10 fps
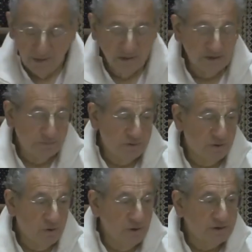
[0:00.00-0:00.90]
It's
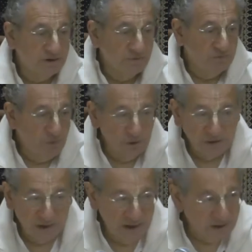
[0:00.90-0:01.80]
because of
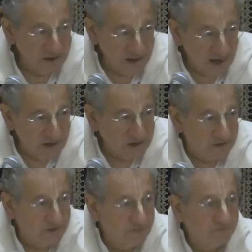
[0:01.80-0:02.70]
faulty education.